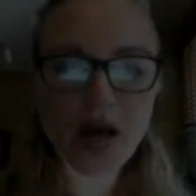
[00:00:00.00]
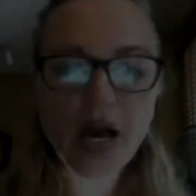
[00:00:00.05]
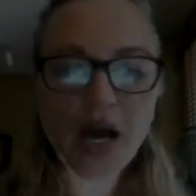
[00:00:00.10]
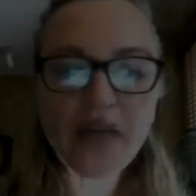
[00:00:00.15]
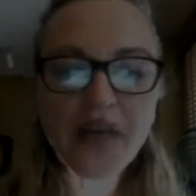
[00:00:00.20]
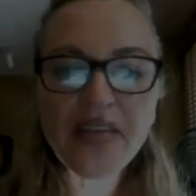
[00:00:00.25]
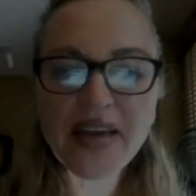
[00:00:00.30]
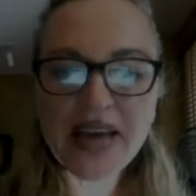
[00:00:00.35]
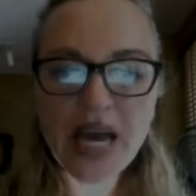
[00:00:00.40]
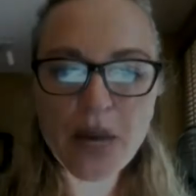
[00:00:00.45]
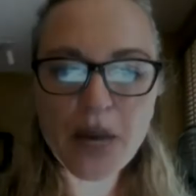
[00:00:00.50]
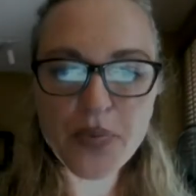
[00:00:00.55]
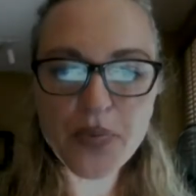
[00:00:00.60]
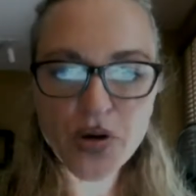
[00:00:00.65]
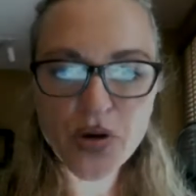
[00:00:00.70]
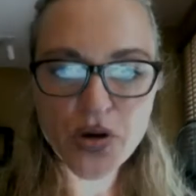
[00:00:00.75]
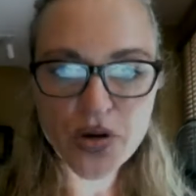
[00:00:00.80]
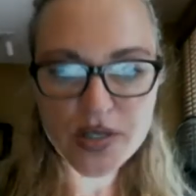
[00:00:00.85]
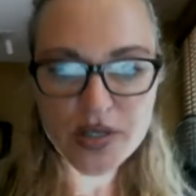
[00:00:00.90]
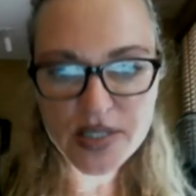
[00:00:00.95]
Hi there,
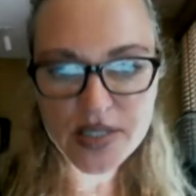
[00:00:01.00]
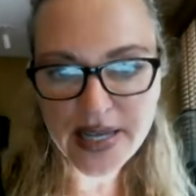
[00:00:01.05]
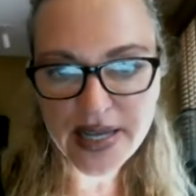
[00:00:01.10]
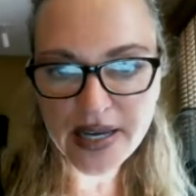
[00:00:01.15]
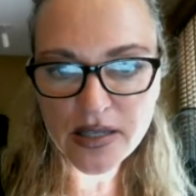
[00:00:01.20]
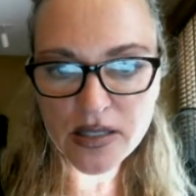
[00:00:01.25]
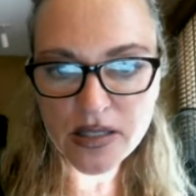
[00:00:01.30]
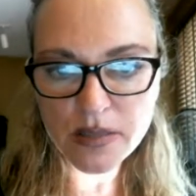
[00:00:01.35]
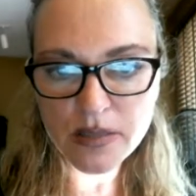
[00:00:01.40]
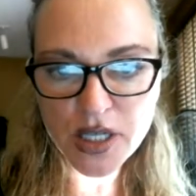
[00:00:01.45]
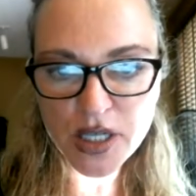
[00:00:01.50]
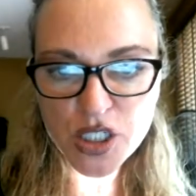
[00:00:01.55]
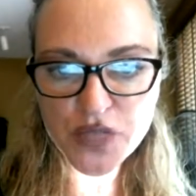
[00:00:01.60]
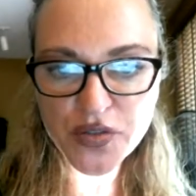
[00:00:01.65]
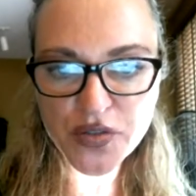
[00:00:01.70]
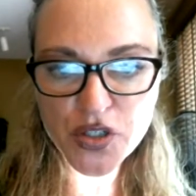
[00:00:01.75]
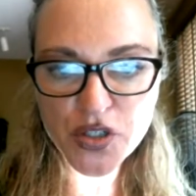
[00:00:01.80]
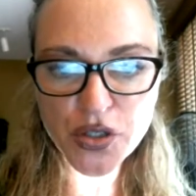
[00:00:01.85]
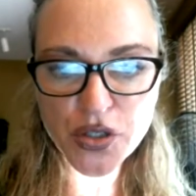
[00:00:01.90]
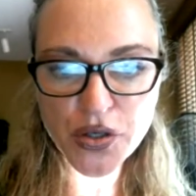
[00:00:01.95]
Capricorns. Thanks so much for
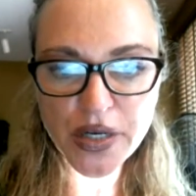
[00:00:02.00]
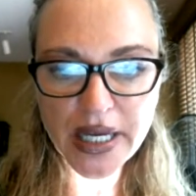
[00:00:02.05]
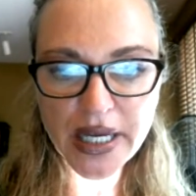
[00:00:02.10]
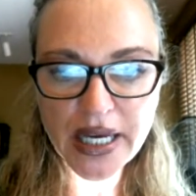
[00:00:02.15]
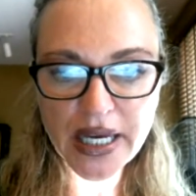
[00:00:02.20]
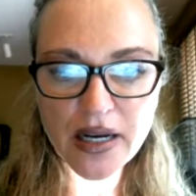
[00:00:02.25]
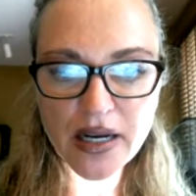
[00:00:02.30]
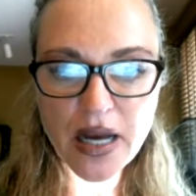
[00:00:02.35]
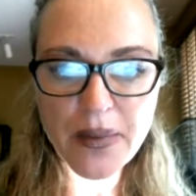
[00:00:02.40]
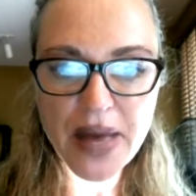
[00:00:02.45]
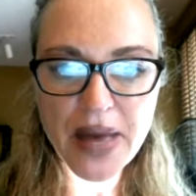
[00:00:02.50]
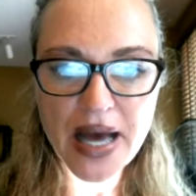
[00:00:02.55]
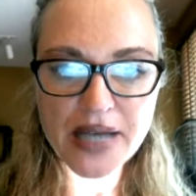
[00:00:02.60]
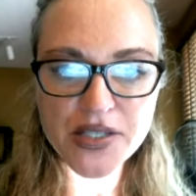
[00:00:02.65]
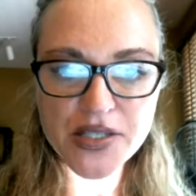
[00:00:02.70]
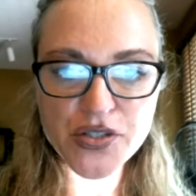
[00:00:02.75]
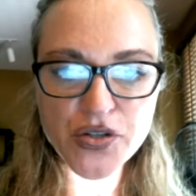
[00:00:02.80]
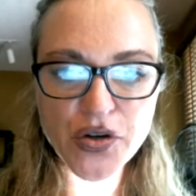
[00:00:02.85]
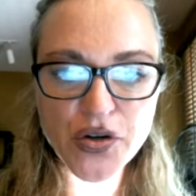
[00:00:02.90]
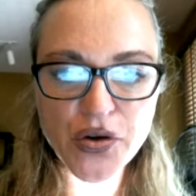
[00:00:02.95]
tuning in. I'm
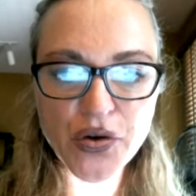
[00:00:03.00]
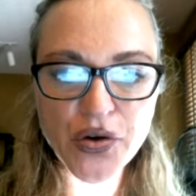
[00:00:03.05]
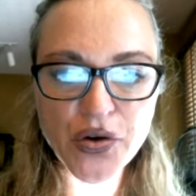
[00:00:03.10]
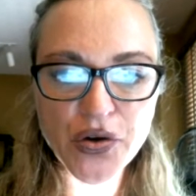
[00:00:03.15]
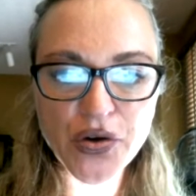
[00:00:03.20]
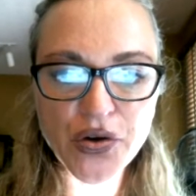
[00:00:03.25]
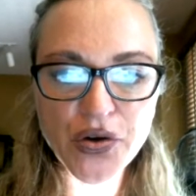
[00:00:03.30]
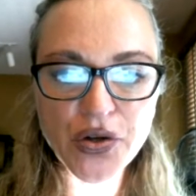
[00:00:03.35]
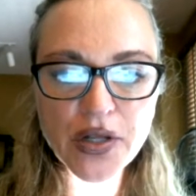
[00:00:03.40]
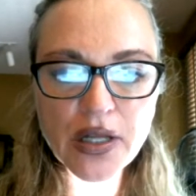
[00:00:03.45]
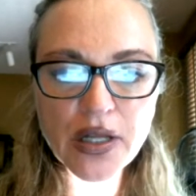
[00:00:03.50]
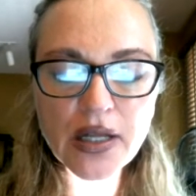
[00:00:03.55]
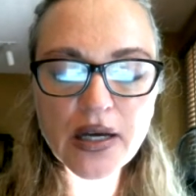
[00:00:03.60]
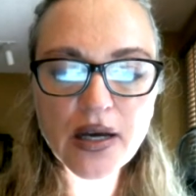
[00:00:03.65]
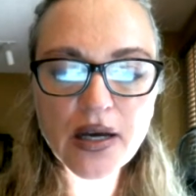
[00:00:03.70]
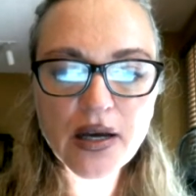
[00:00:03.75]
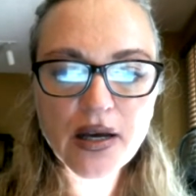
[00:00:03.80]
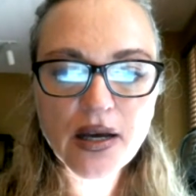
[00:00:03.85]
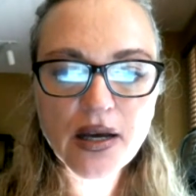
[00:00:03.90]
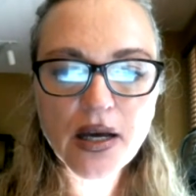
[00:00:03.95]
Astrogirl,
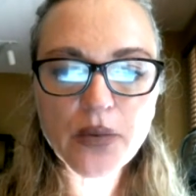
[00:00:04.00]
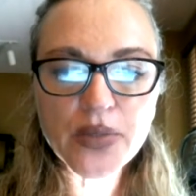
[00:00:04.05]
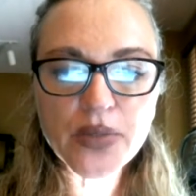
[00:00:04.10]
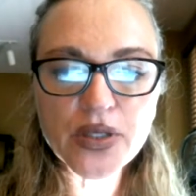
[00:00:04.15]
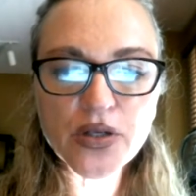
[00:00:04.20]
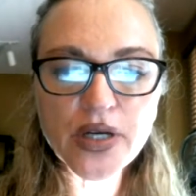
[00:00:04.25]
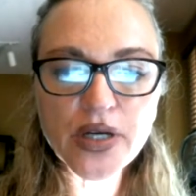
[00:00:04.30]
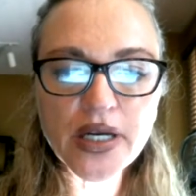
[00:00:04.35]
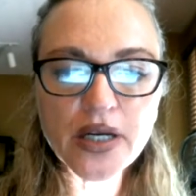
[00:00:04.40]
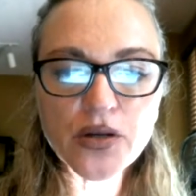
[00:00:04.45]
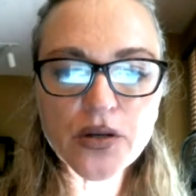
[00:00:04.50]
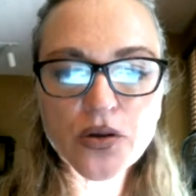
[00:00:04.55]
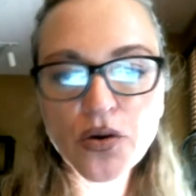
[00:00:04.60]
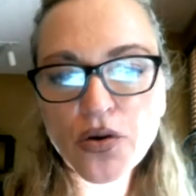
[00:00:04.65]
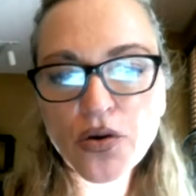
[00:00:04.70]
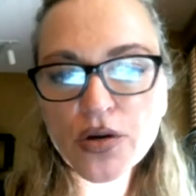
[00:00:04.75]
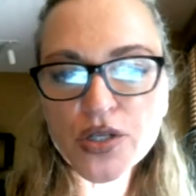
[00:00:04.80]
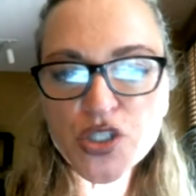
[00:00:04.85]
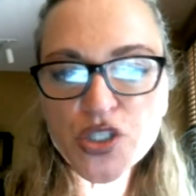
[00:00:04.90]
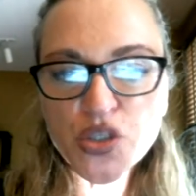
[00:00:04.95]
and we're looking at
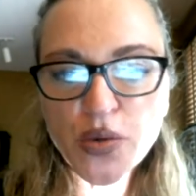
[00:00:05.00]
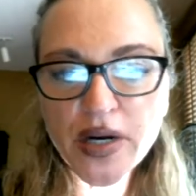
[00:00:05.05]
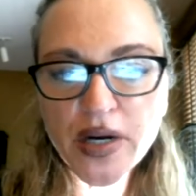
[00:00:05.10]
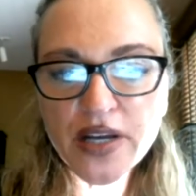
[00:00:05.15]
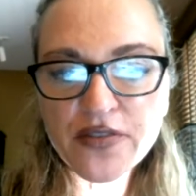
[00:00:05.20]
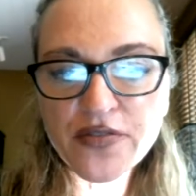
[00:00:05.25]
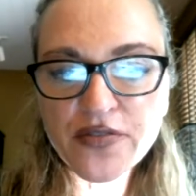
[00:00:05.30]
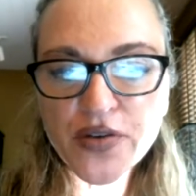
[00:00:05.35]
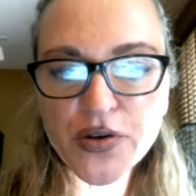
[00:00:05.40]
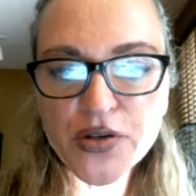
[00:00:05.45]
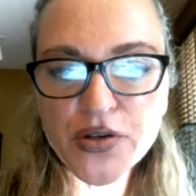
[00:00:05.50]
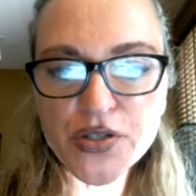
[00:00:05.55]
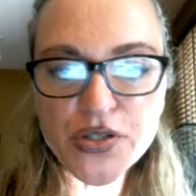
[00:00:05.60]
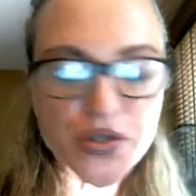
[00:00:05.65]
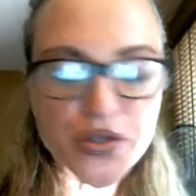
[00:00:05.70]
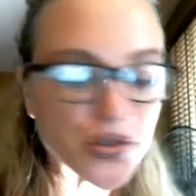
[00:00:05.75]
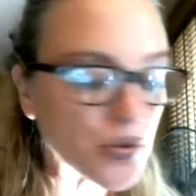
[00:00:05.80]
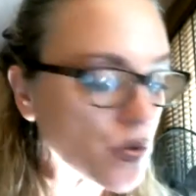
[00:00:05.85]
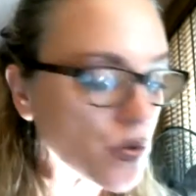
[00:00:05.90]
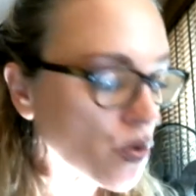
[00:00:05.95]
August 21st
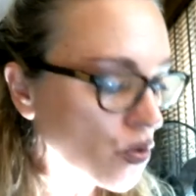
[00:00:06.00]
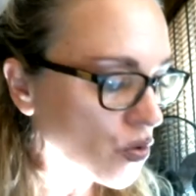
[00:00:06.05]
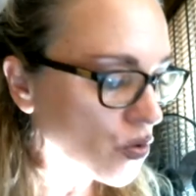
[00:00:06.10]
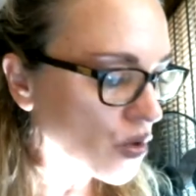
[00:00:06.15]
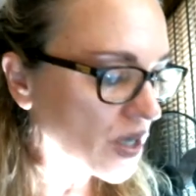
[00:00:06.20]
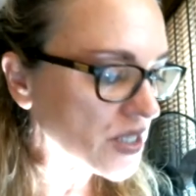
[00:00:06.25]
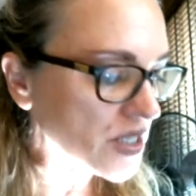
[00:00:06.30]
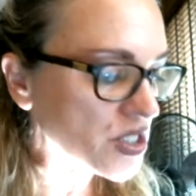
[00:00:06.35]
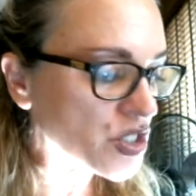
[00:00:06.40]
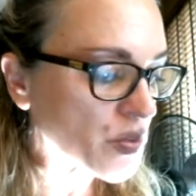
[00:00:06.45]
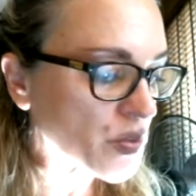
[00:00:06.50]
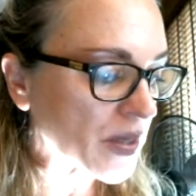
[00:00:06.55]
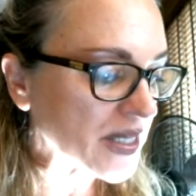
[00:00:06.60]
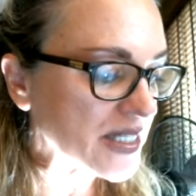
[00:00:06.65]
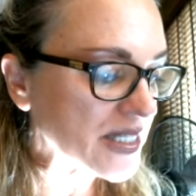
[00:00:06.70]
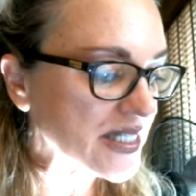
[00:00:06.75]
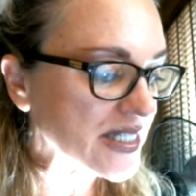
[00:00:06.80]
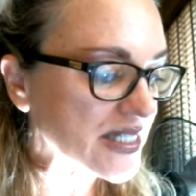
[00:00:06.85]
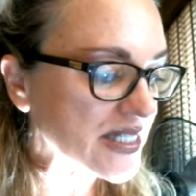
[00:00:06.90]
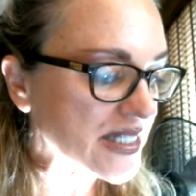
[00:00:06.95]
through August
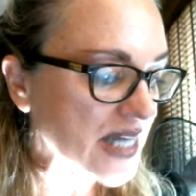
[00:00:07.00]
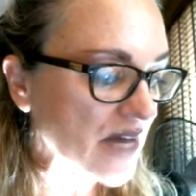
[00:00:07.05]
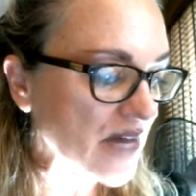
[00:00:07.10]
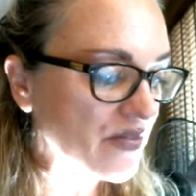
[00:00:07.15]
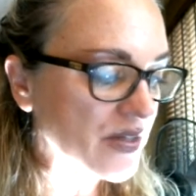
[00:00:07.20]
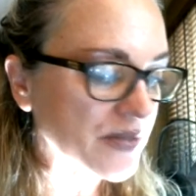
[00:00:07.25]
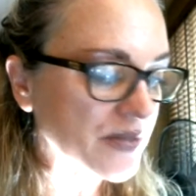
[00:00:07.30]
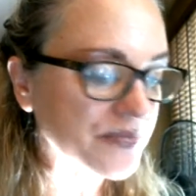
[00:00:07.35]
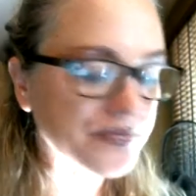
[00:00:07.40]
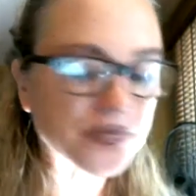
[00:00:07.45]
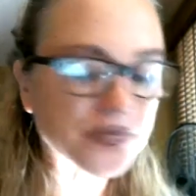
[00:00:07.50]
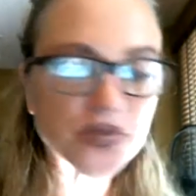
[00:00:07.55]
27.